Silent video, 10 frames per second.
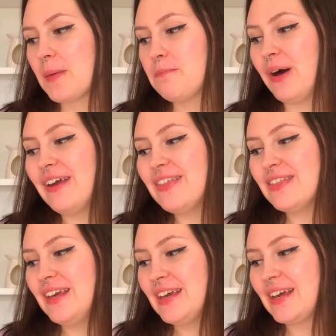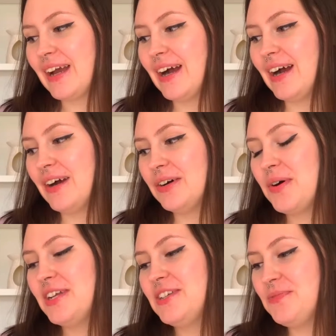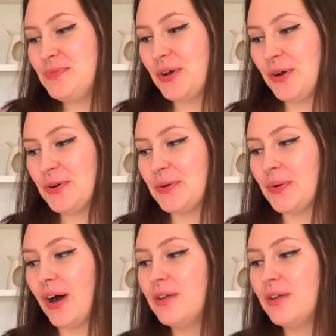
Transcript: but I think, oh, I don't know,